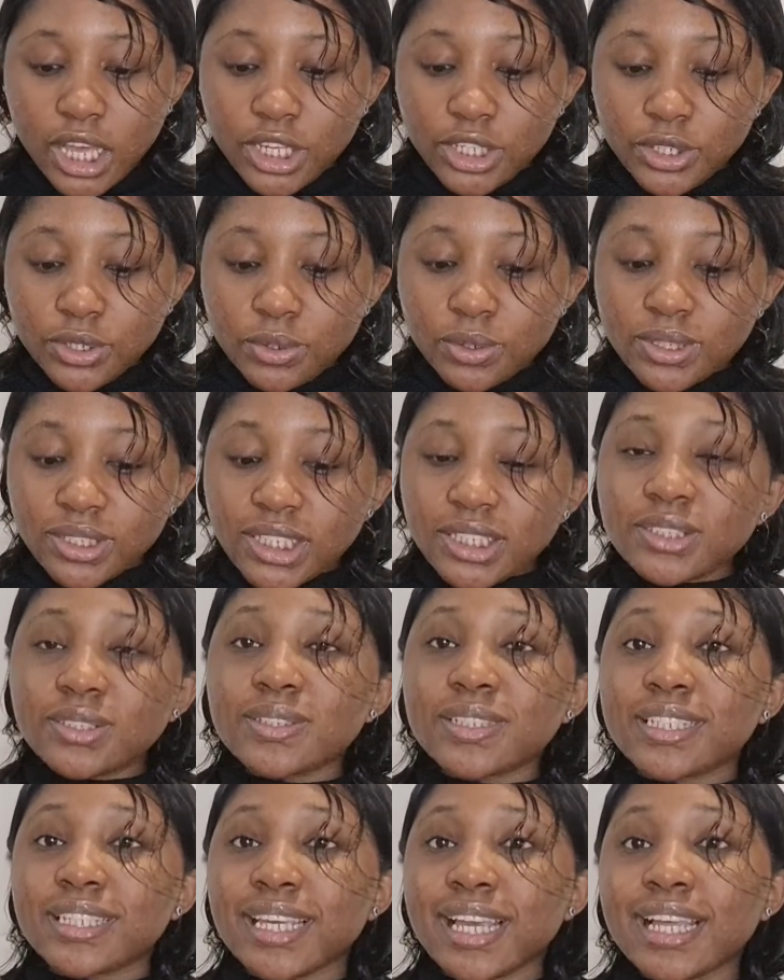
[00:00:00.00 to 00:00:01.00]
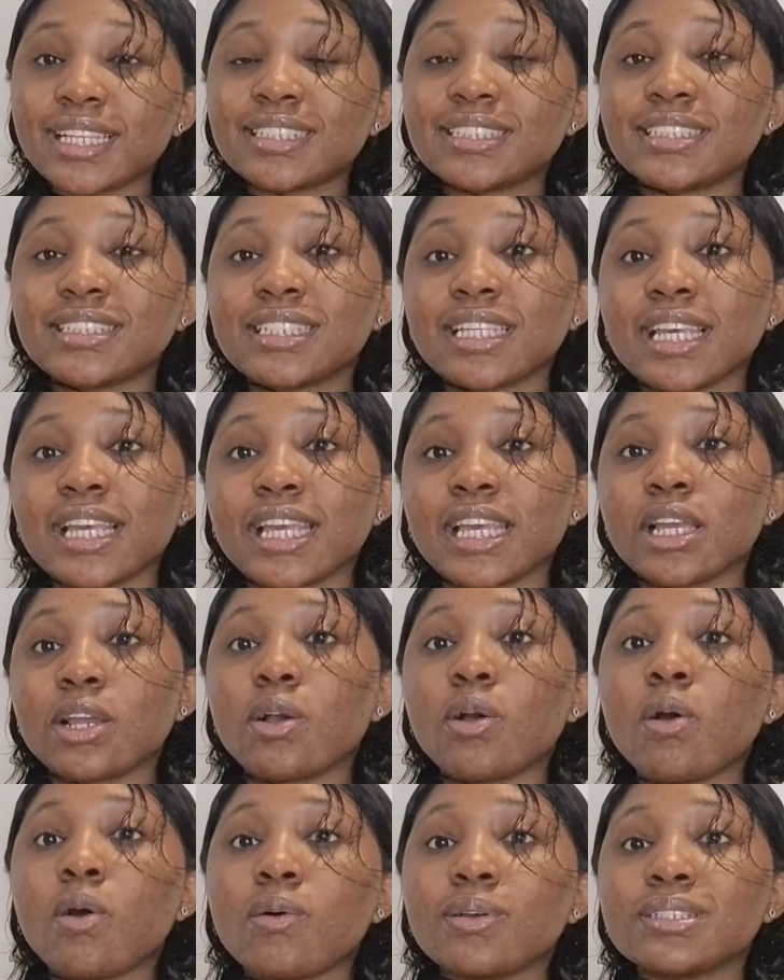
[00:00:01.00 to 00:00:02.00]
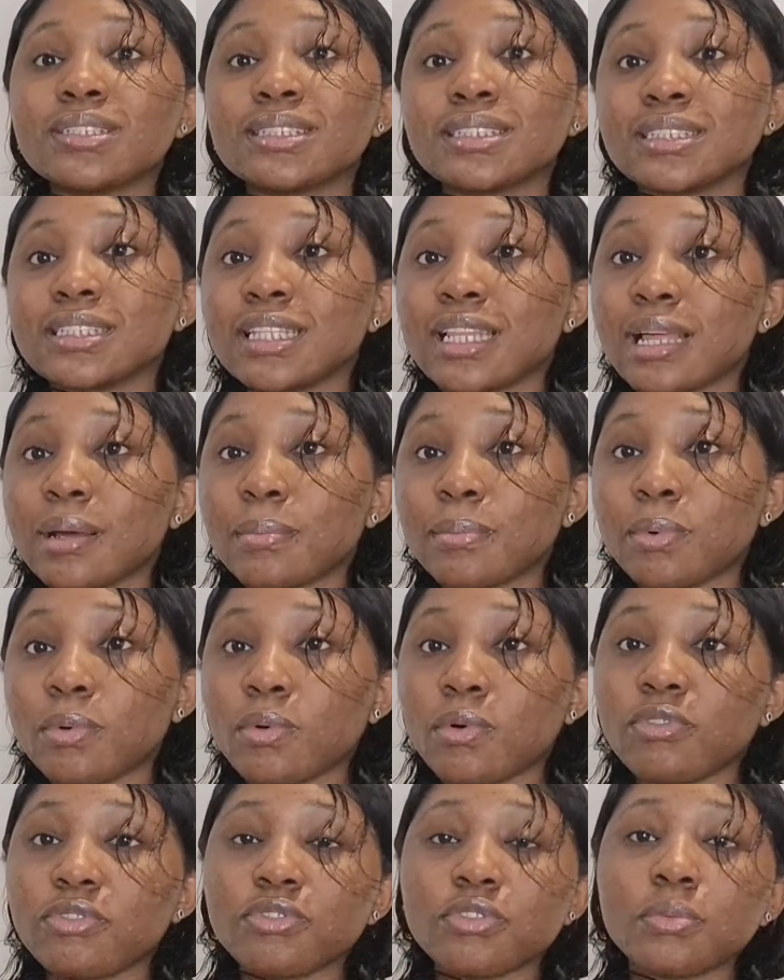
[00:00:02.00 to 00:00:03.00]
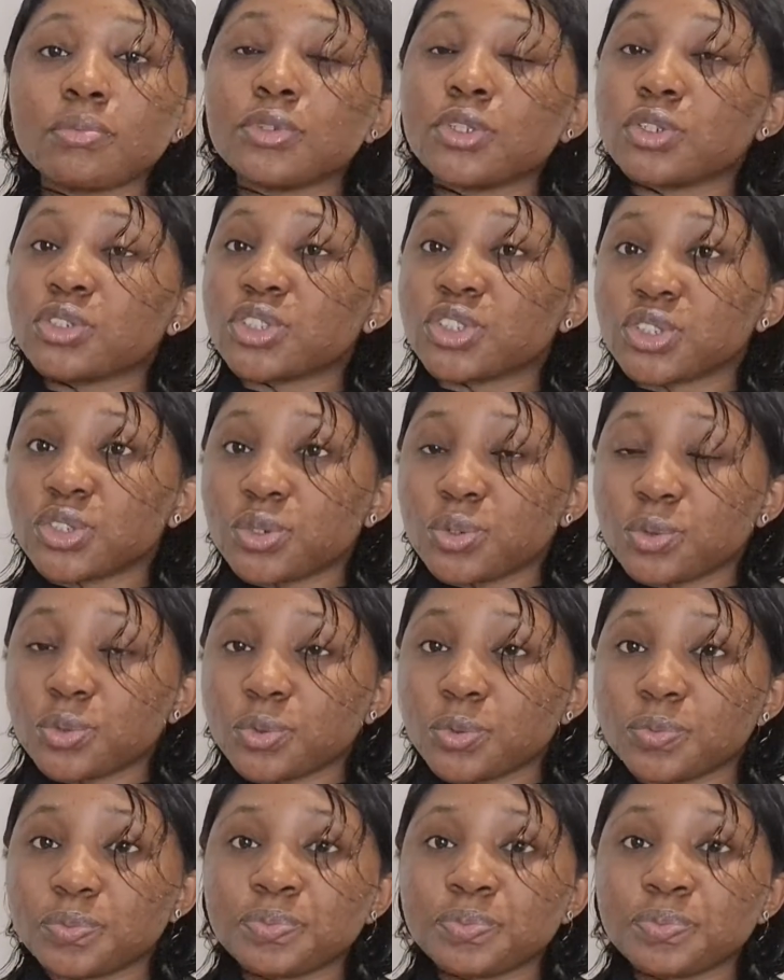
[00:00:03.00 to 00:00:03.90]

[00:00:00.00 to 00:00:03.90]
You will need to get a course syllable from your school.